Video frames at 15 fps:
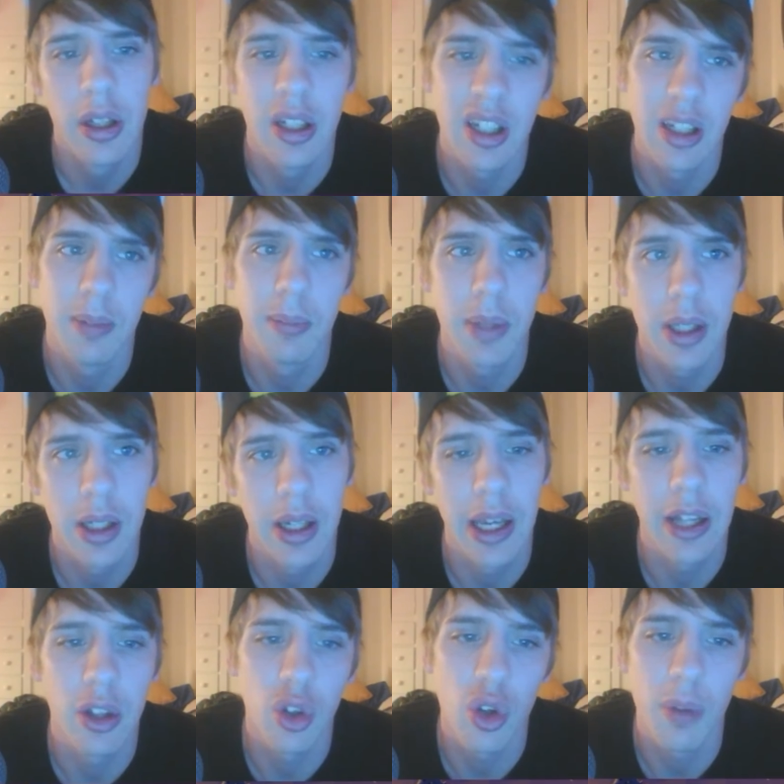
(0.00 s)
can be a
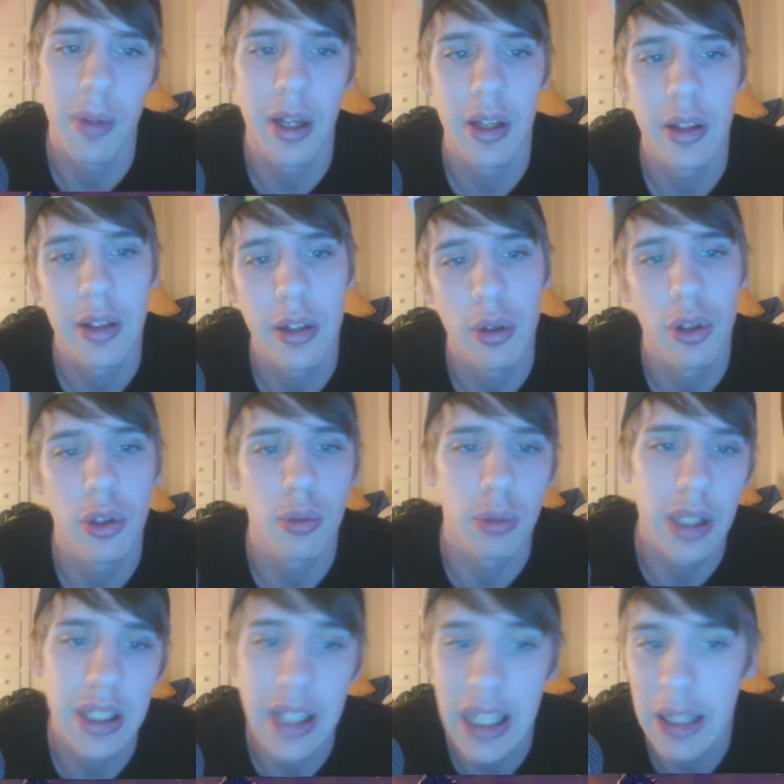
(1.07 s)
2 mana, deal 3
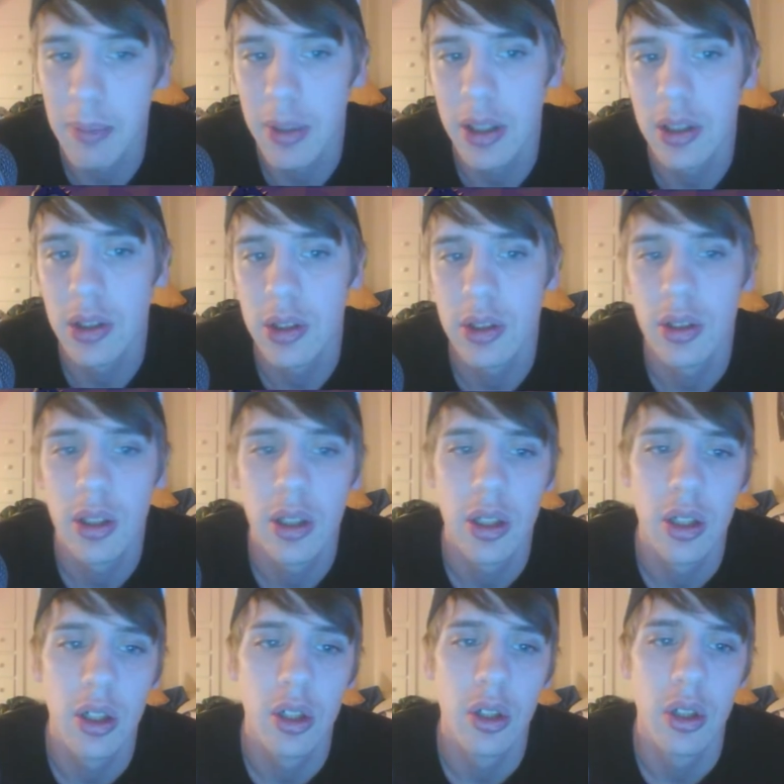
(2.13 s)
damage.
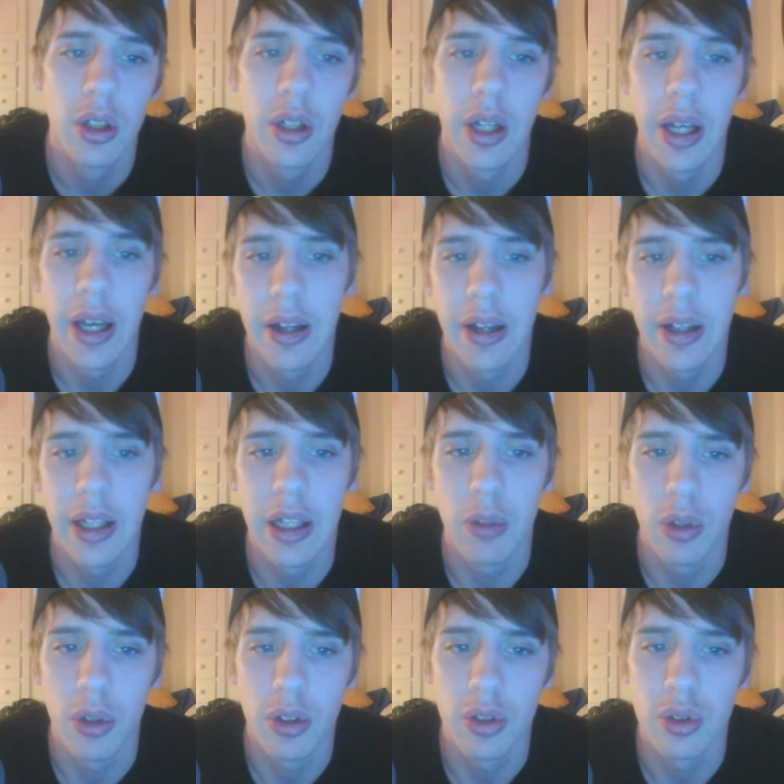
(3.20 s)
Add a
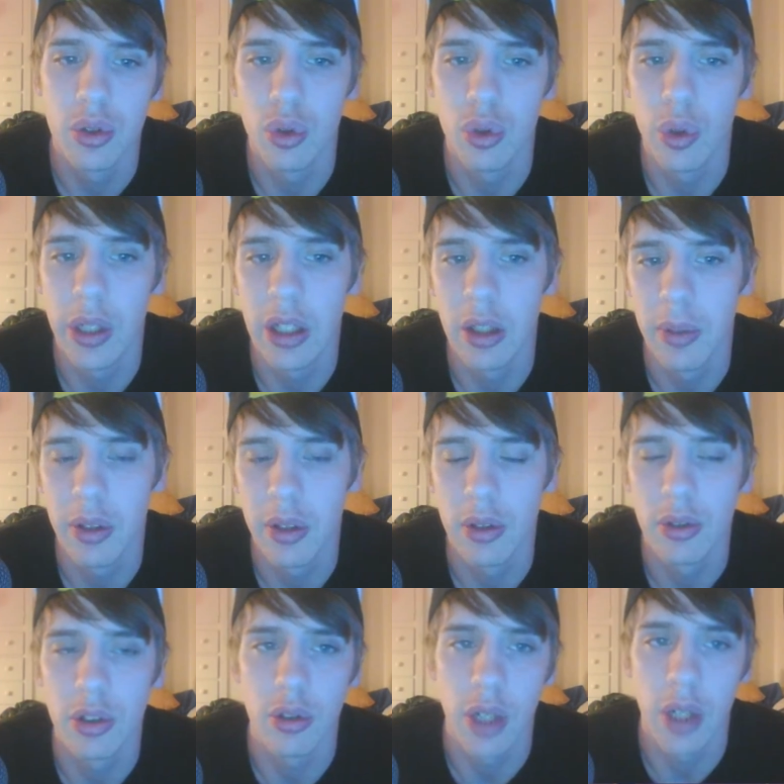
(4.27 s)
1/2 elemental
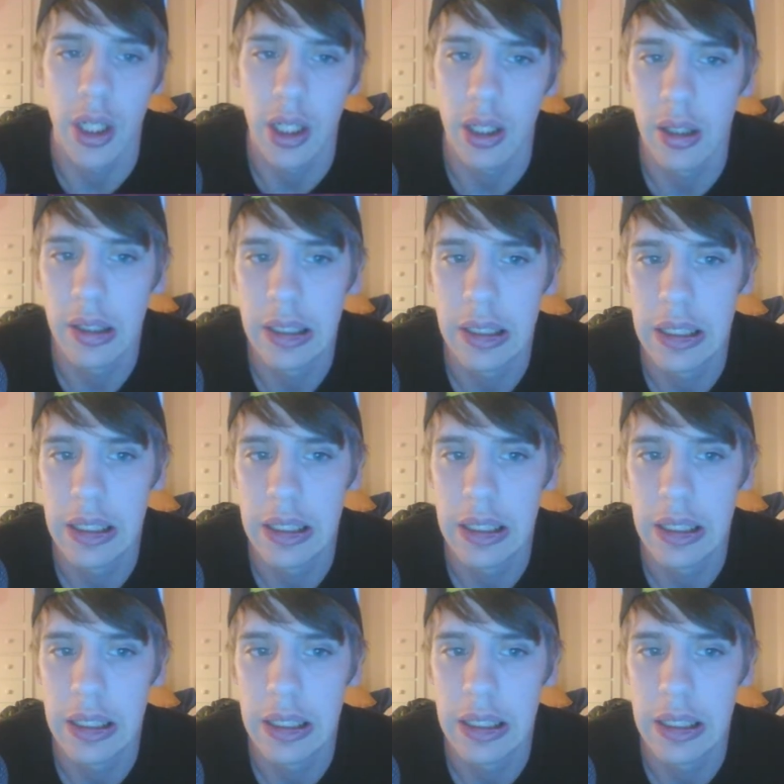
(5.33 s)
to your hand.